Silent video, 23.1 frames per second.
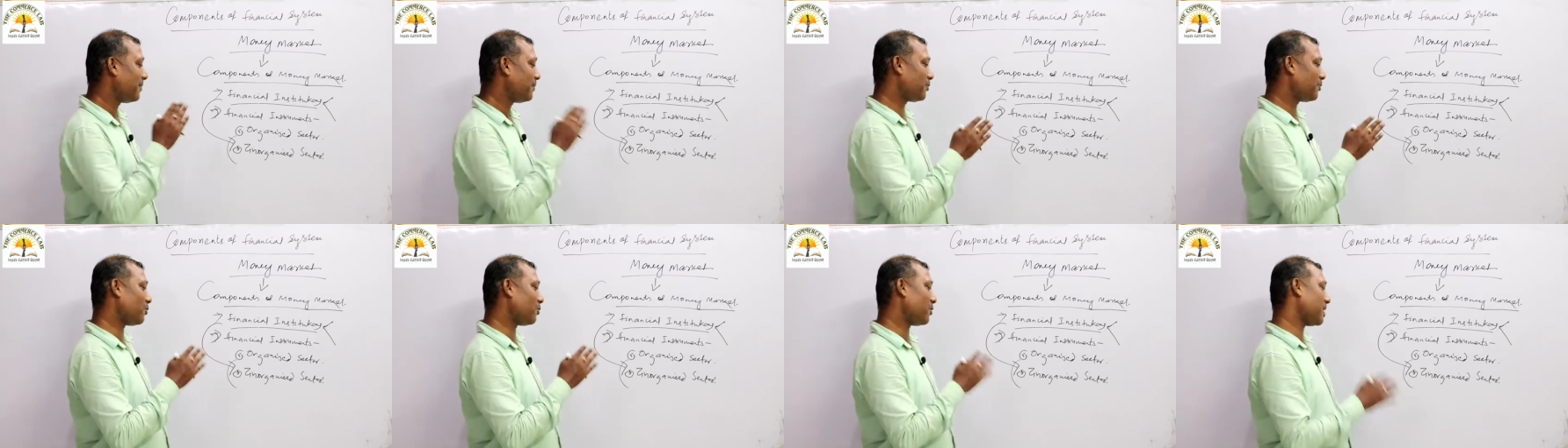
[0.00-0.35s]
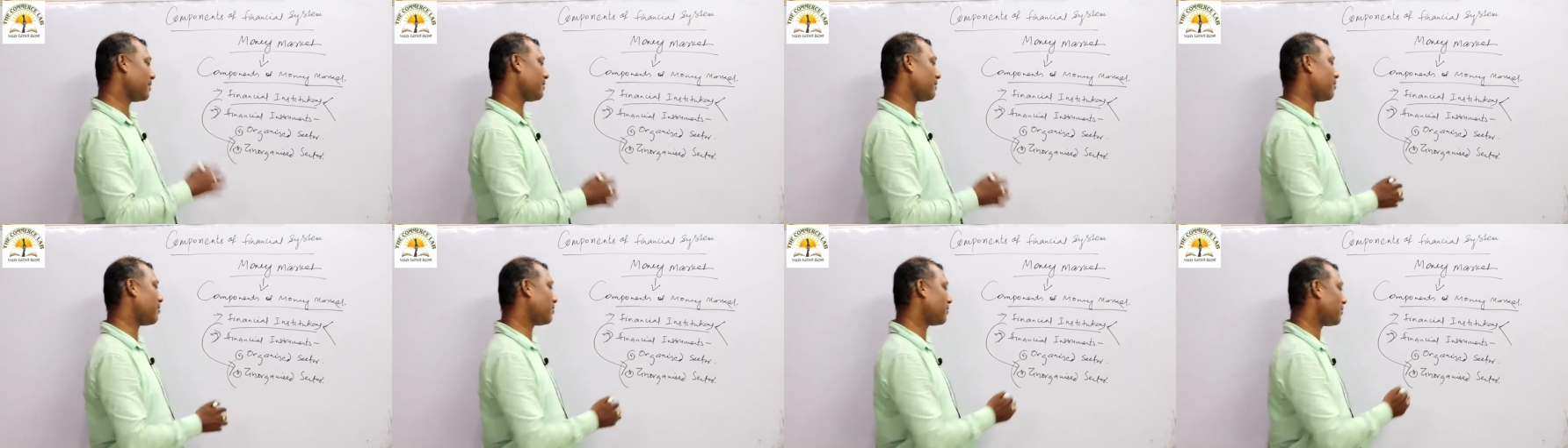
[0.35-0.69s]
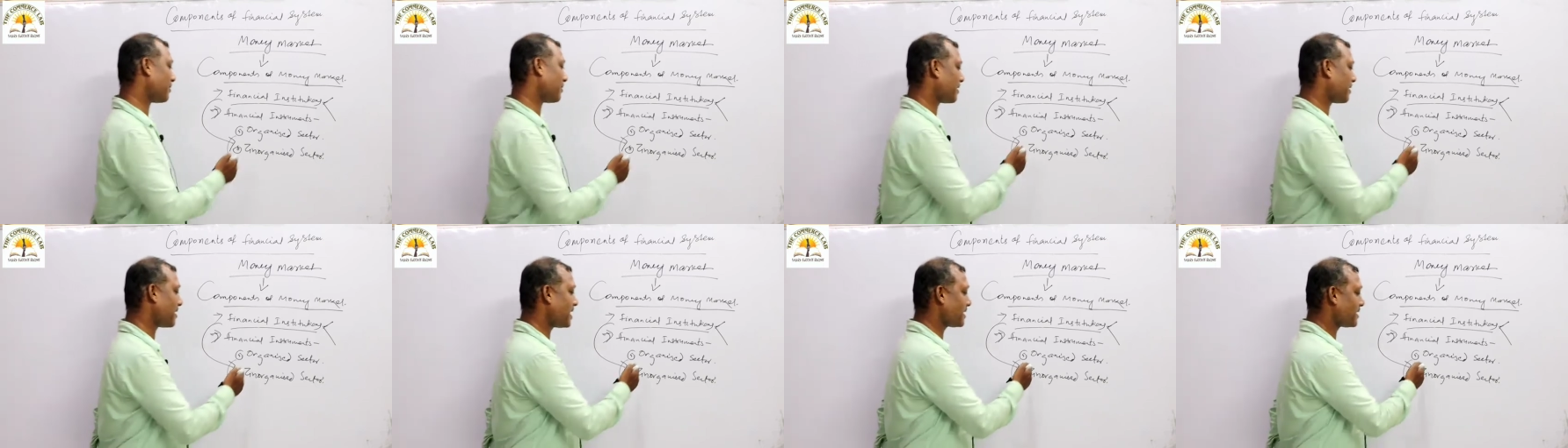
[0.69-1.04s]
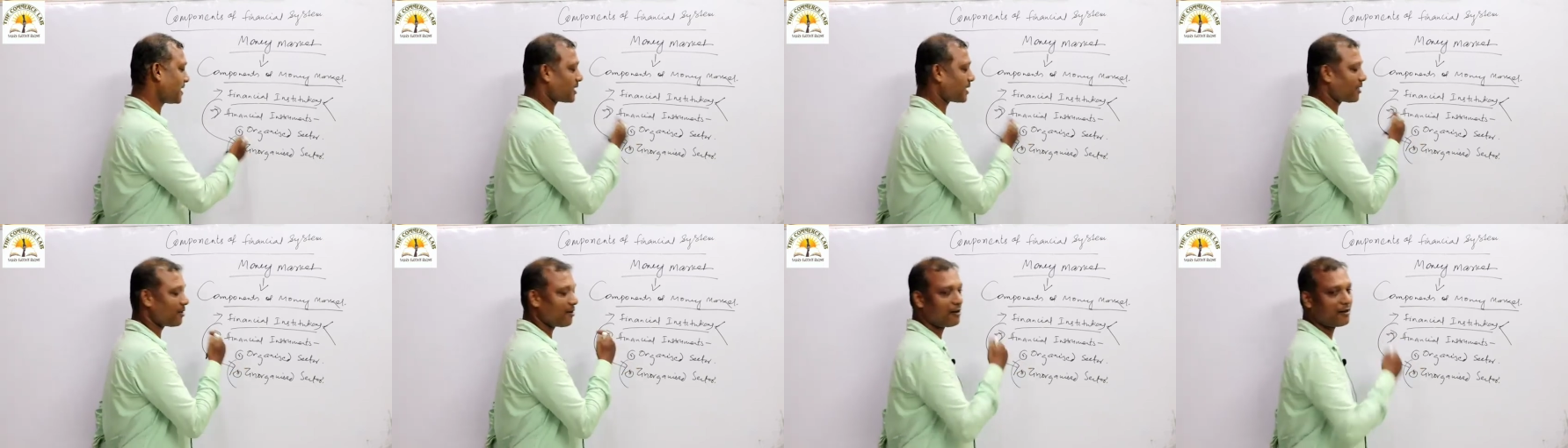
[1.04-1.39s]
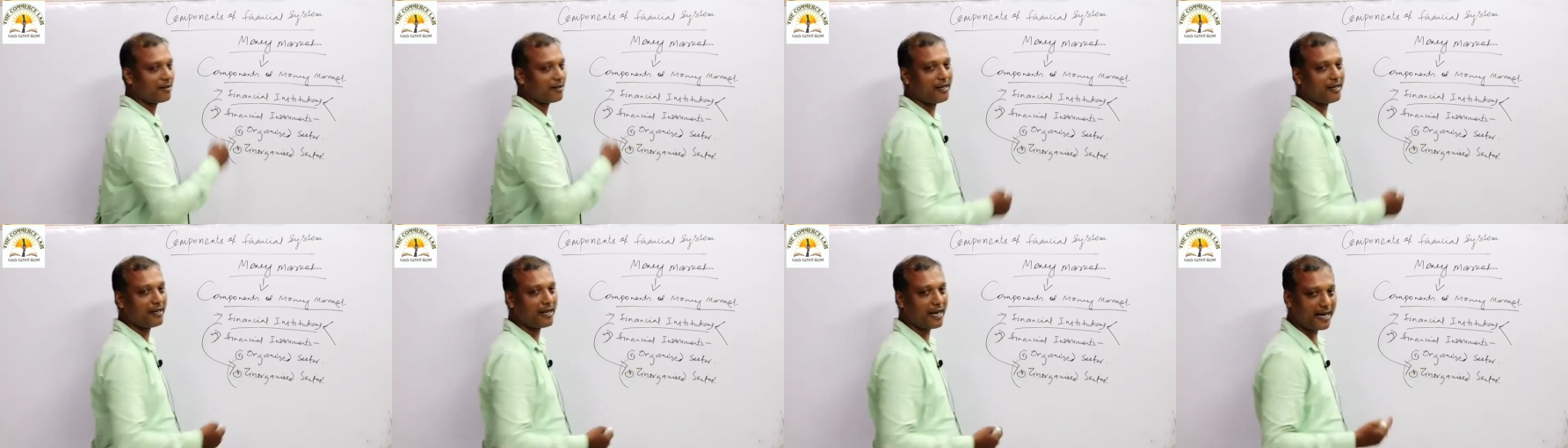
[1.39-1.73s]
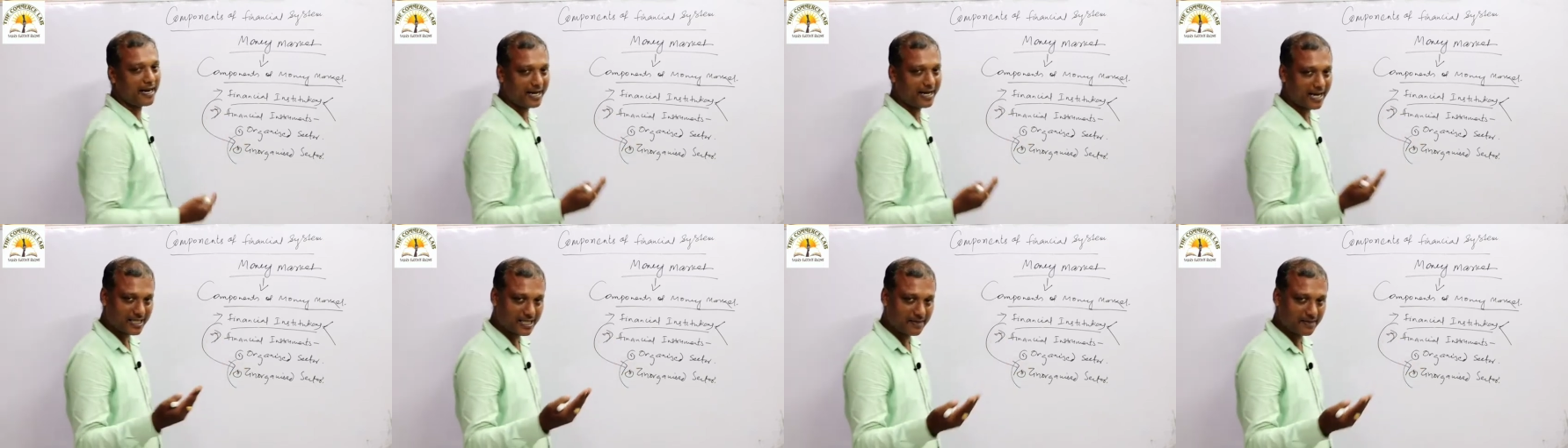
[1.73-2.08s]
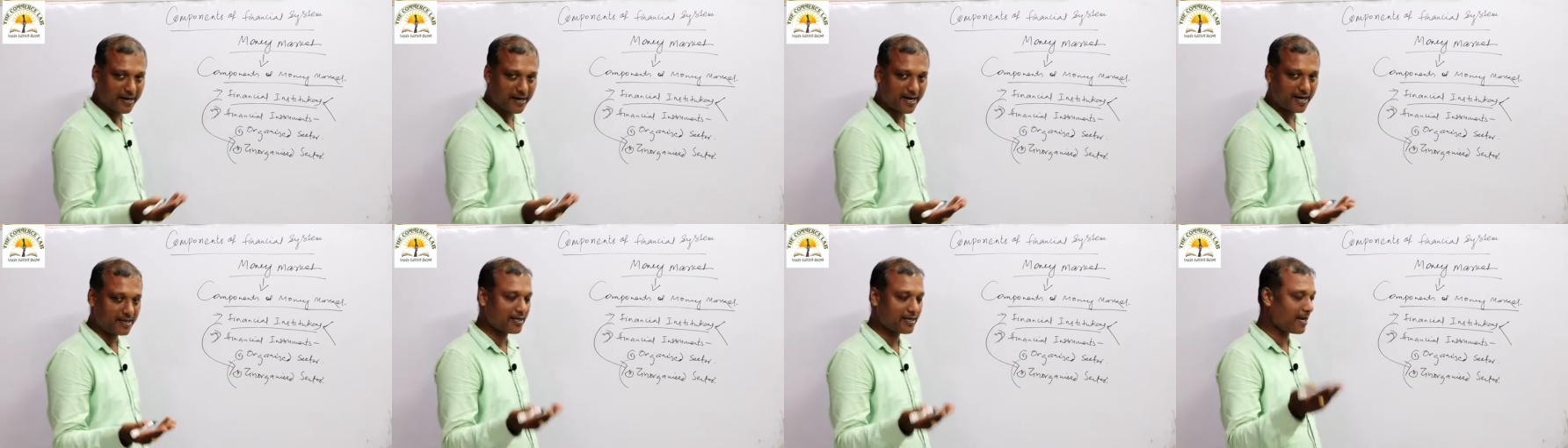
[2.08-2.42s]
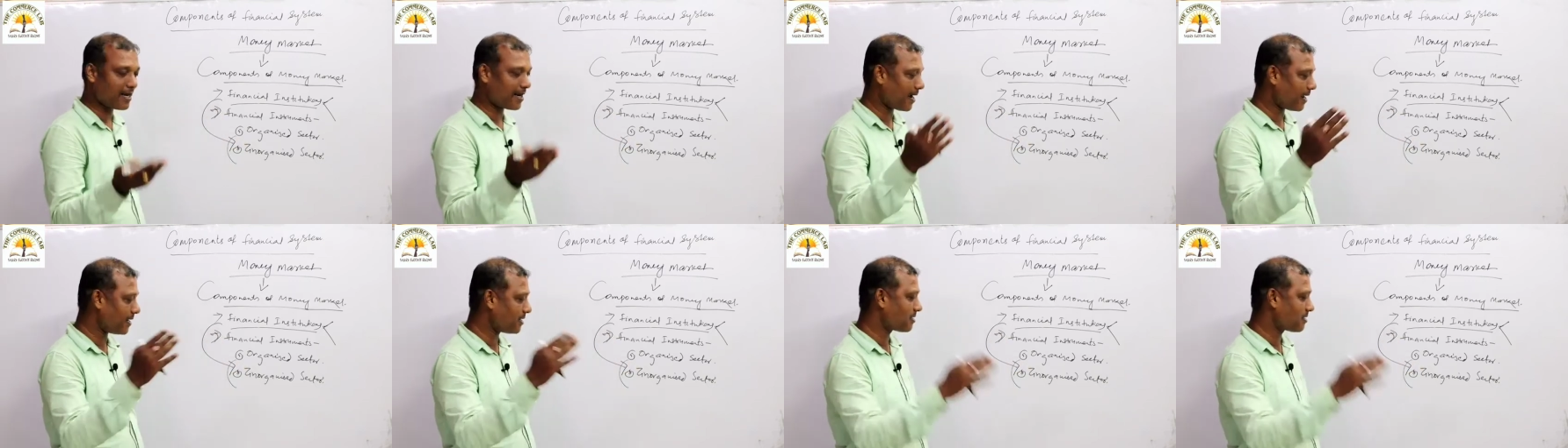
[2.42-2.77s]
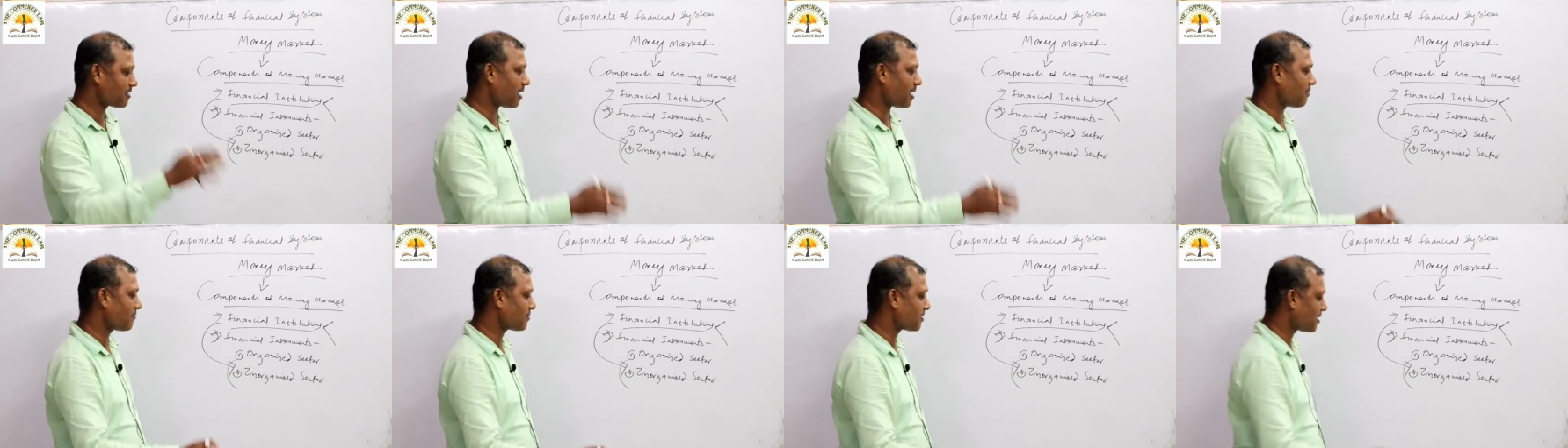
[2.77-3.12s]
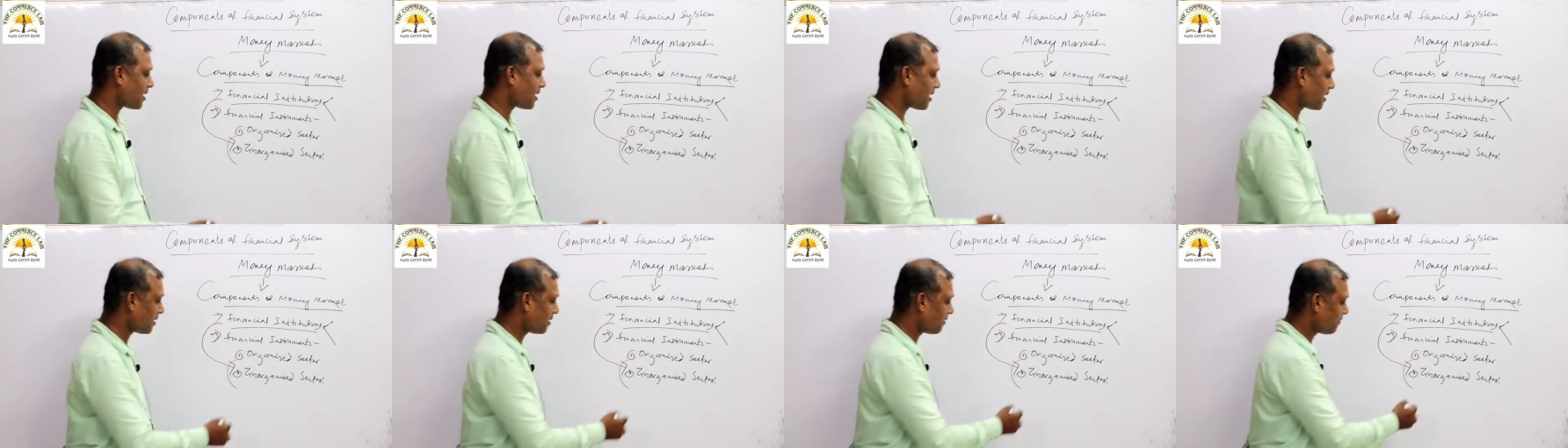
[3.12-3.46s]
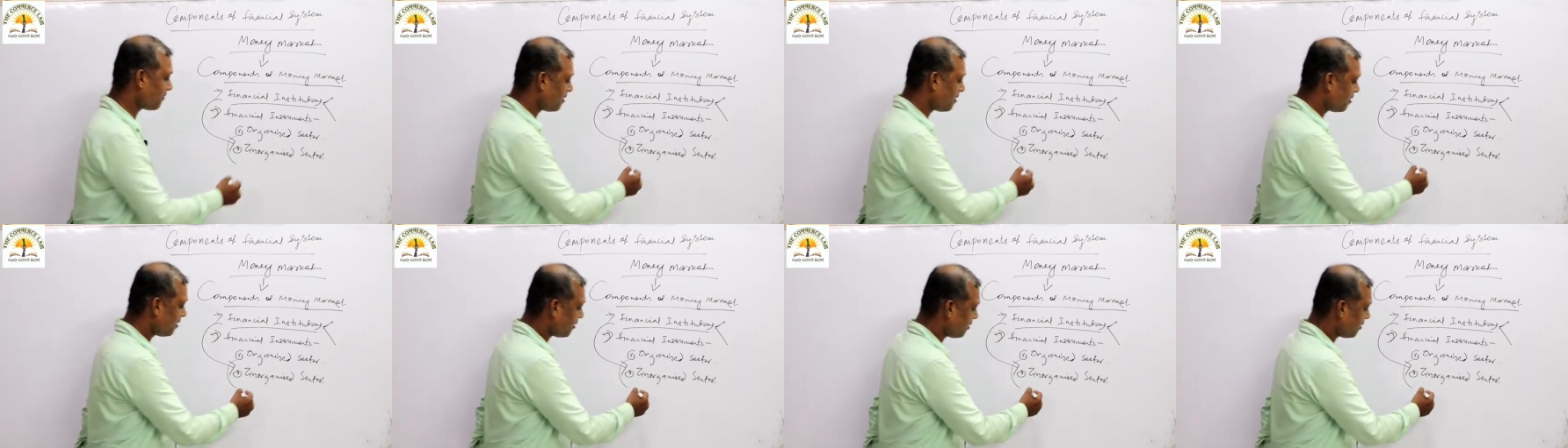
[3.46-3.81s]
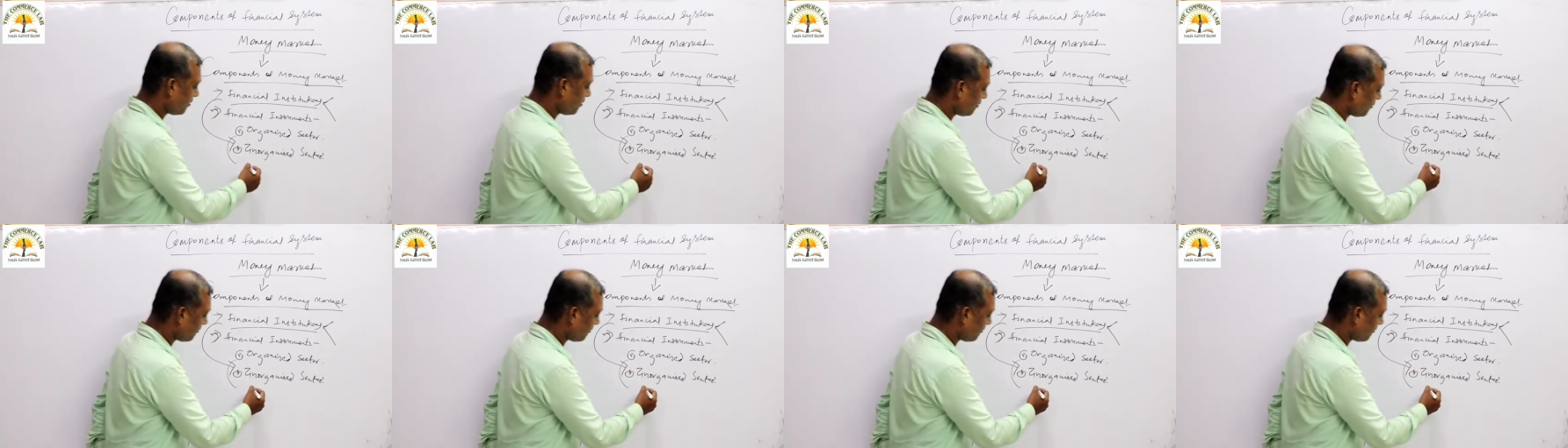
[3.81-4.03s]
If you talk about organized sector, a classification again comes that